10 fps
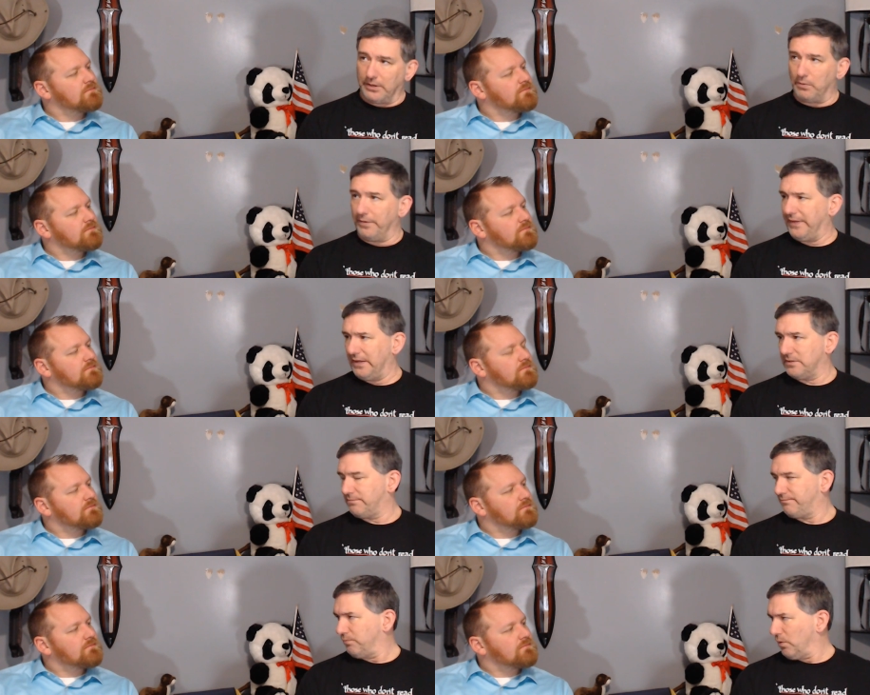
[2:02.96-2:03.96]
Speaker 1: where things
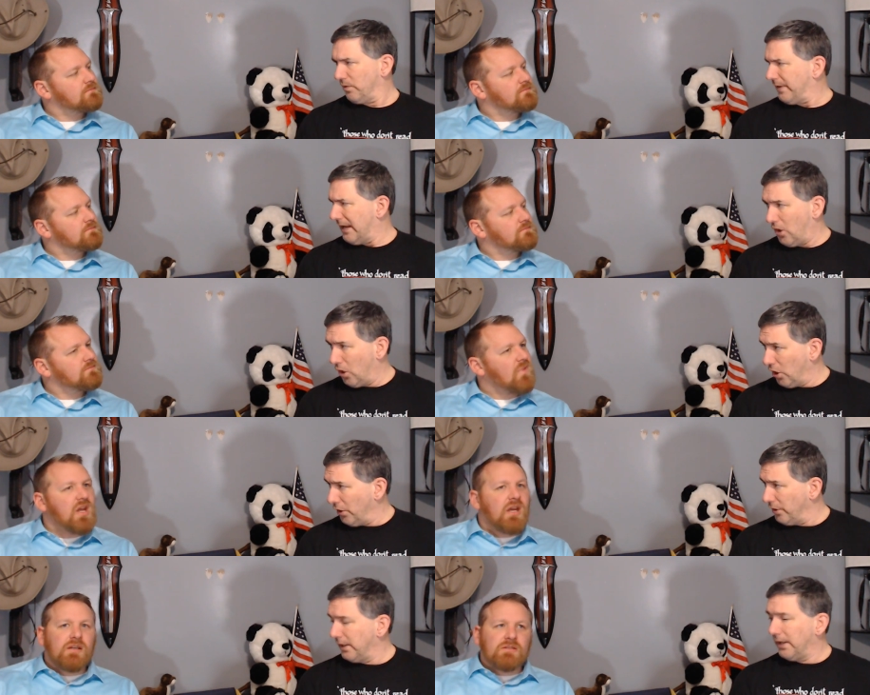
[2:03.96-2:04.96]
weren't that
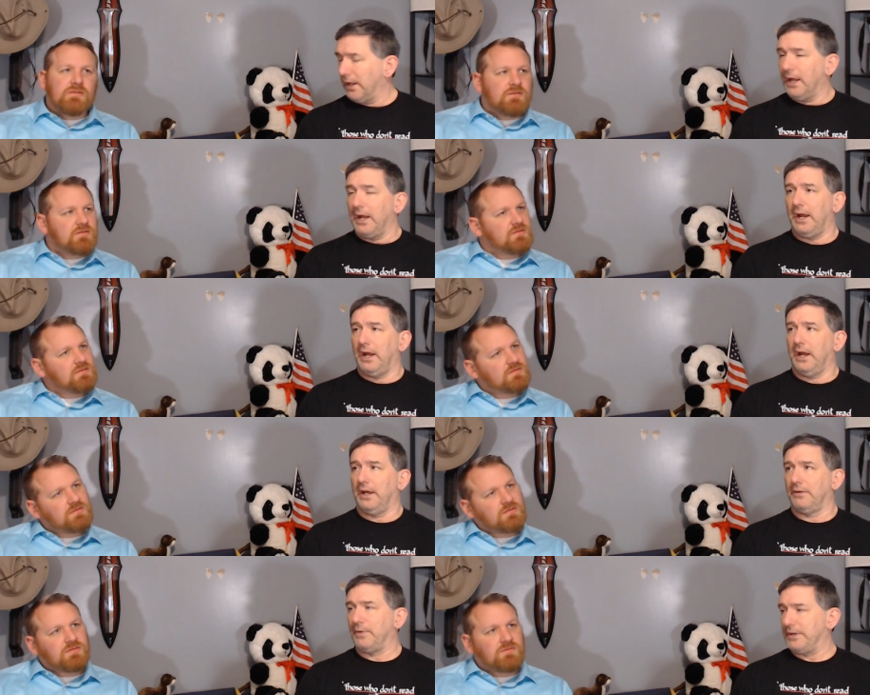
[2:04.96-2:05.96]
hard
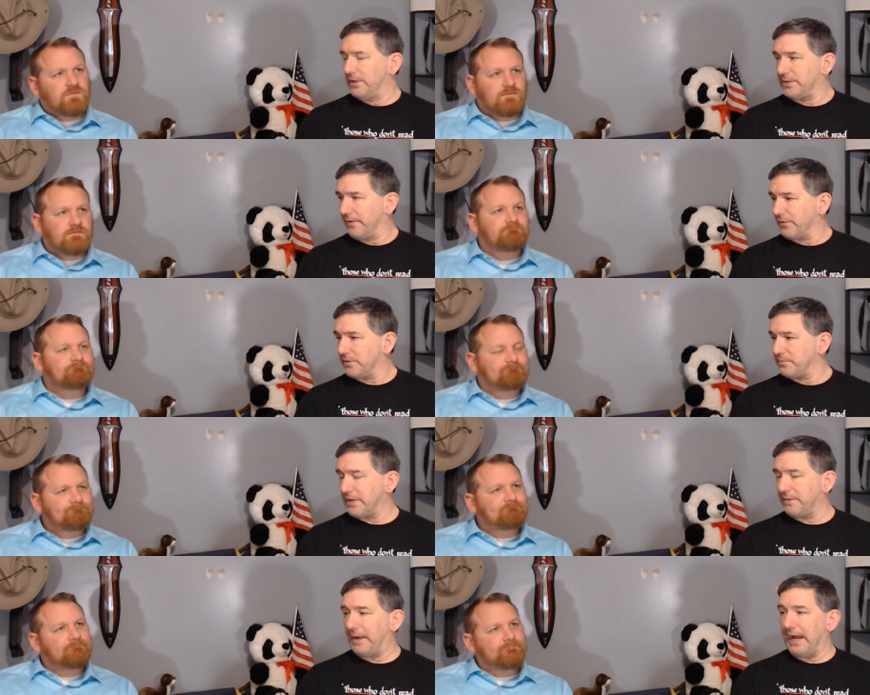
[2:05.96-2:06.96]
and we did suffer some
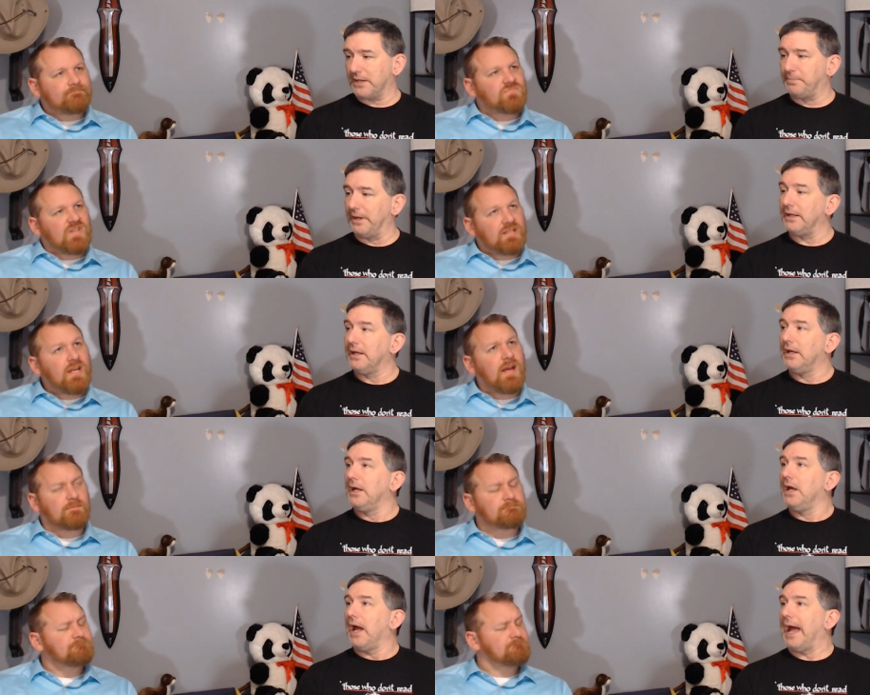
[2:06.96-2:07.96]
setbacks. But yeah,
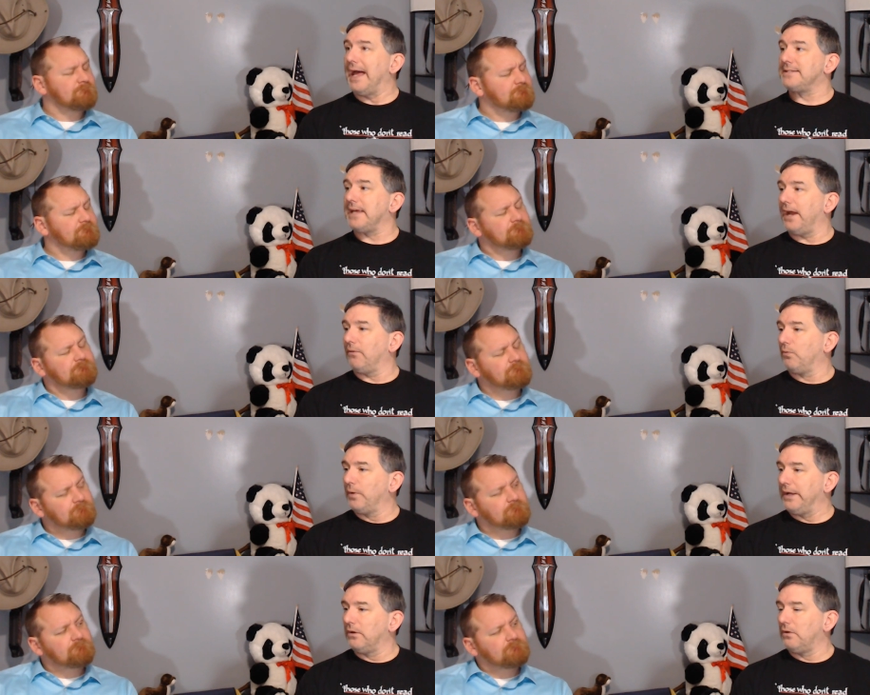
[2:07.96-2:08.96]
as a
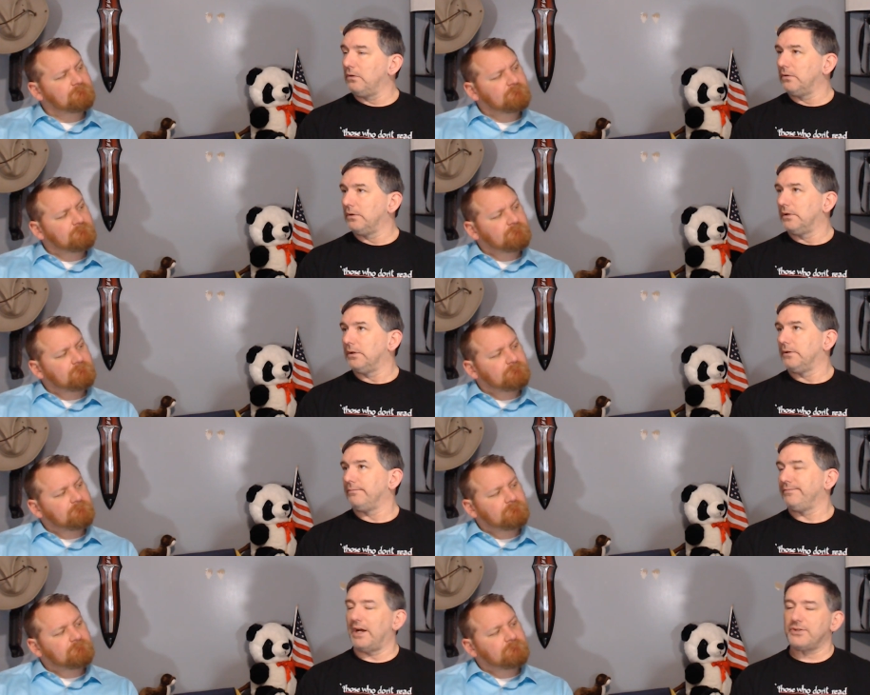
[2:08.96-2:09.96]
real,
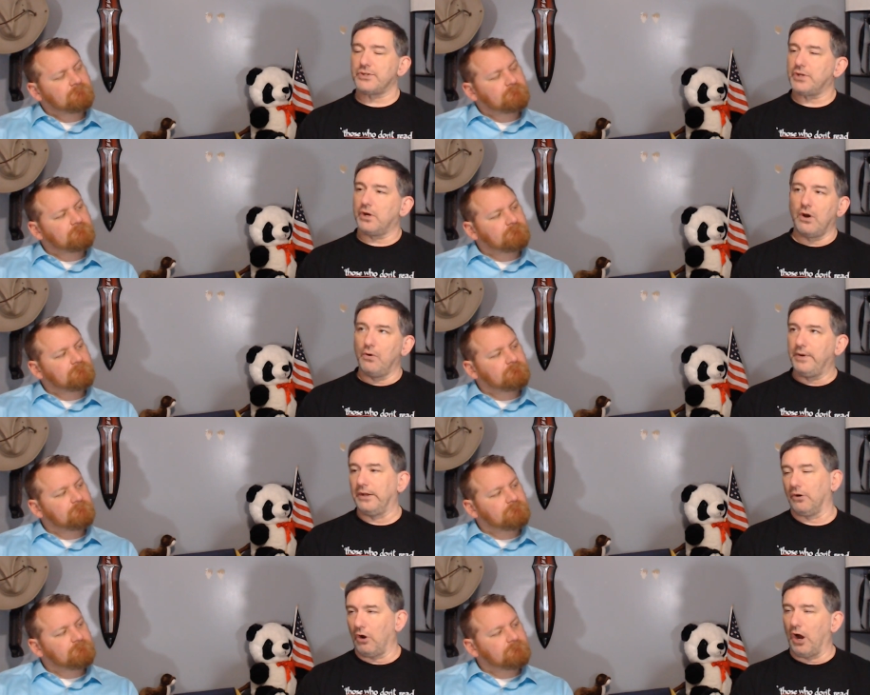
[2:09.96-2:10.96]
not just a go
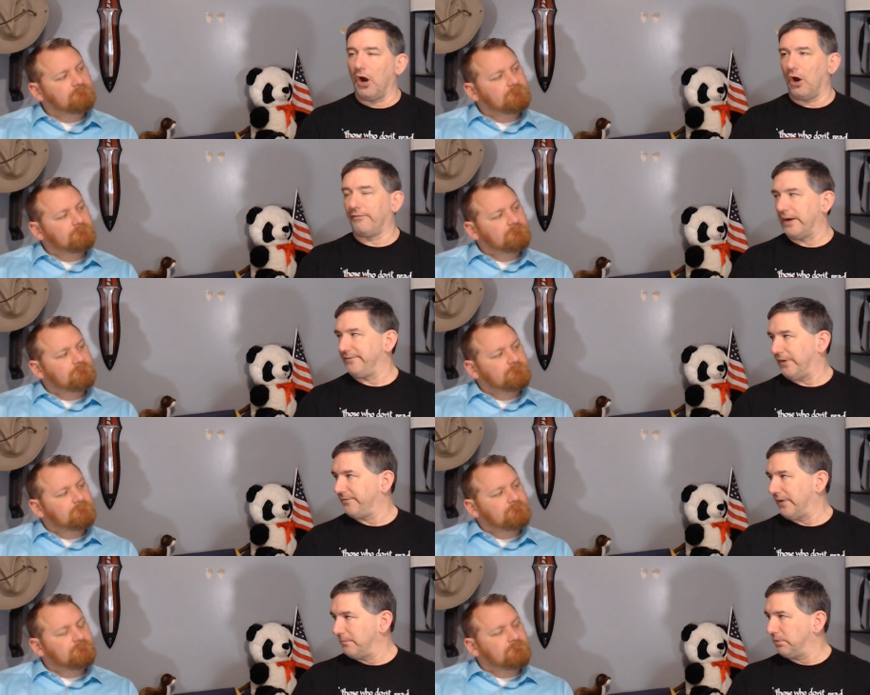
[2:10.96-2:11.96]
getter, ah, fight,
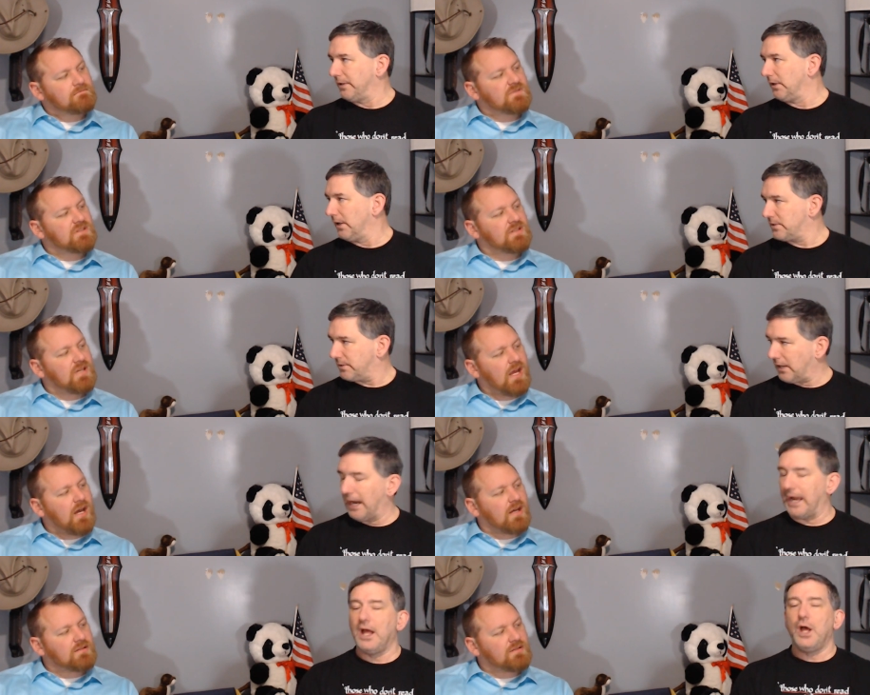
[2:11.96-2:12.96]
fight, fight, blood and guts yeah,
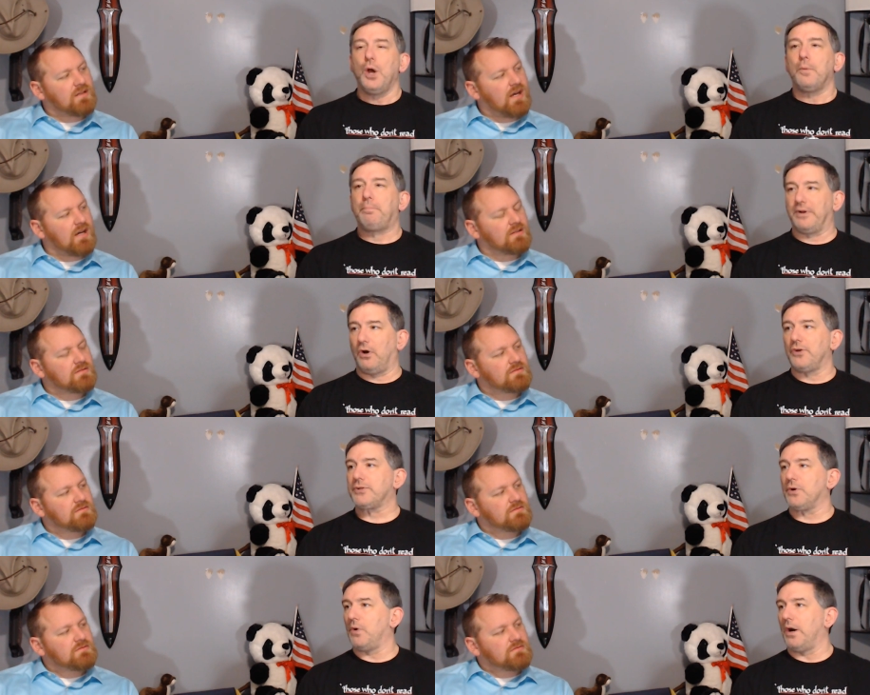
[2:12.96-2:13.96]
guy, yeah. but
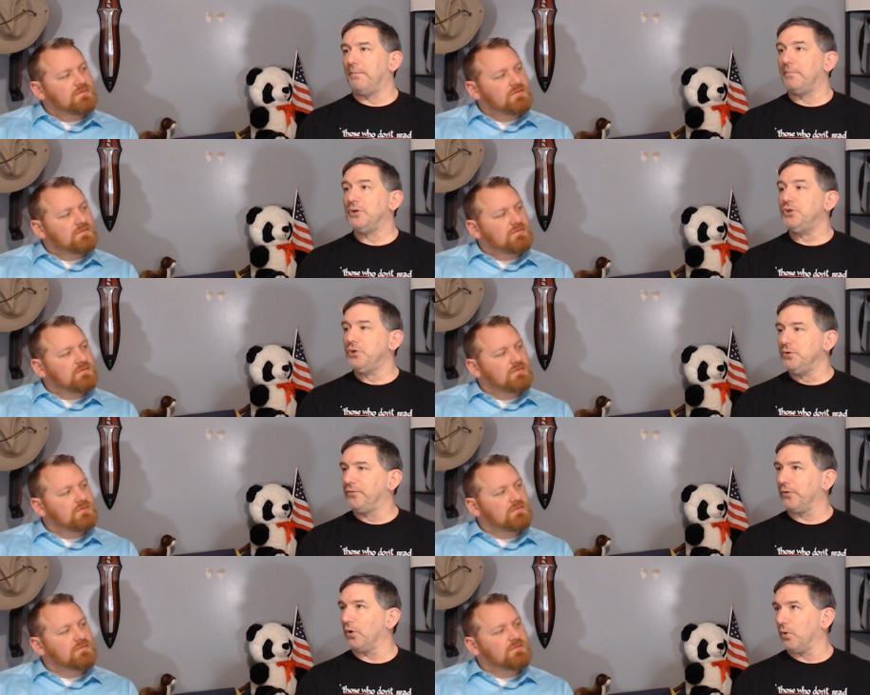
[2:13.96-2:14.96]
also a
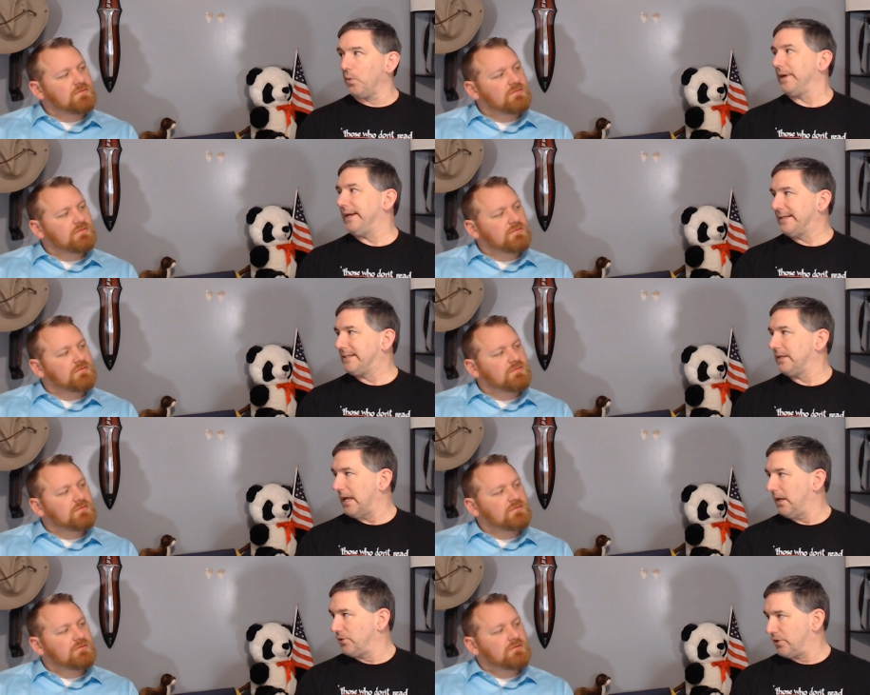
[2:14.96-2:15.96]
maneuver
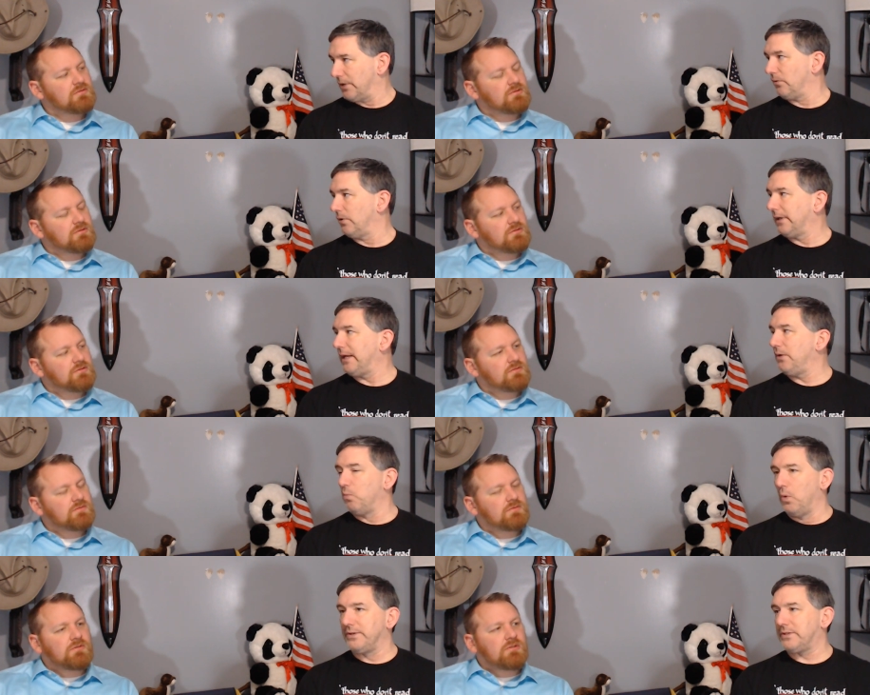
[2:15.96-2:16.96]
oriented general. He
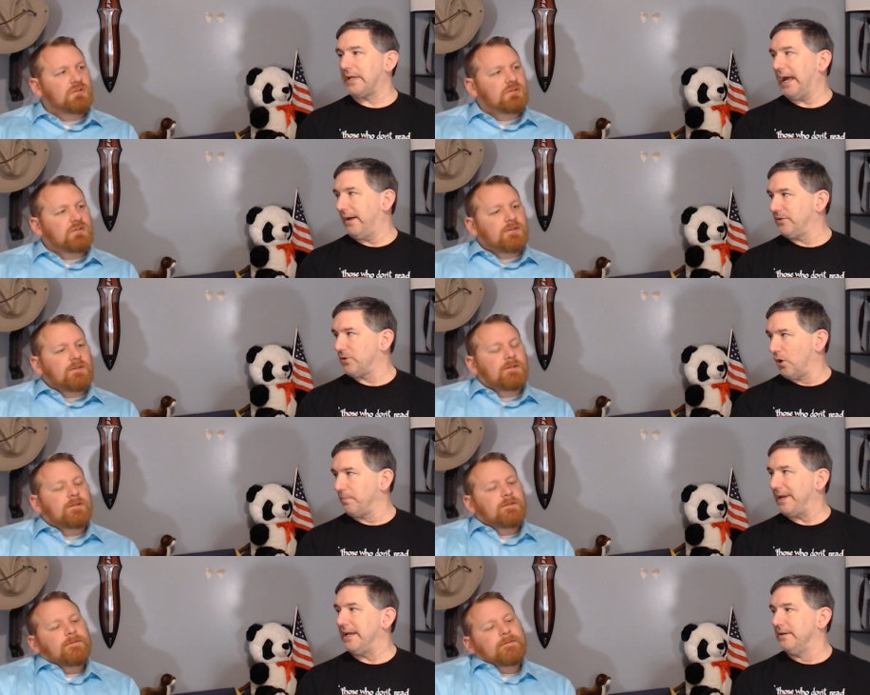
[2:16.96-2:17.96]
wants to have his
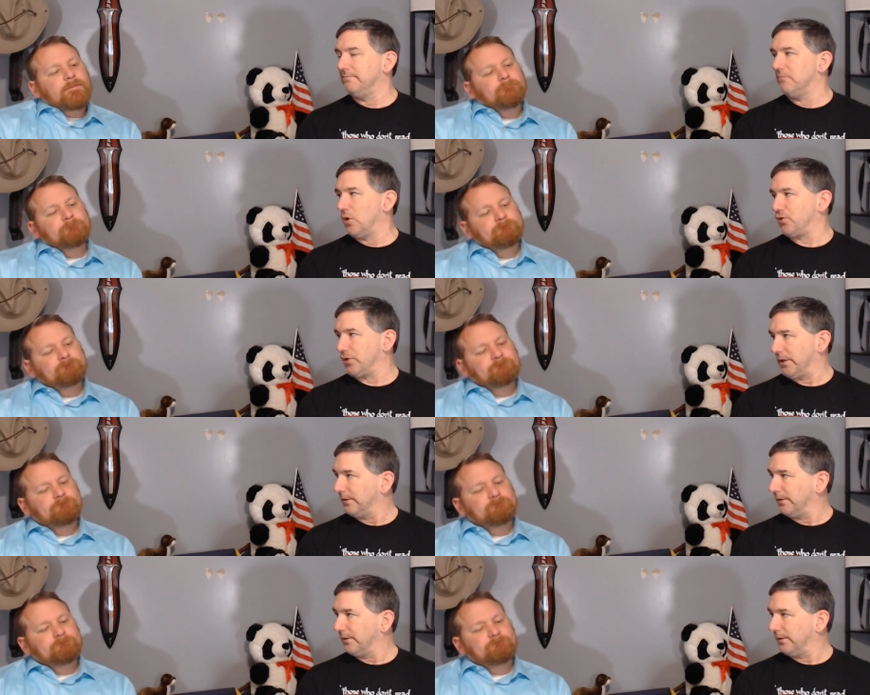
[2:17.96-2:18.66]
army in motion.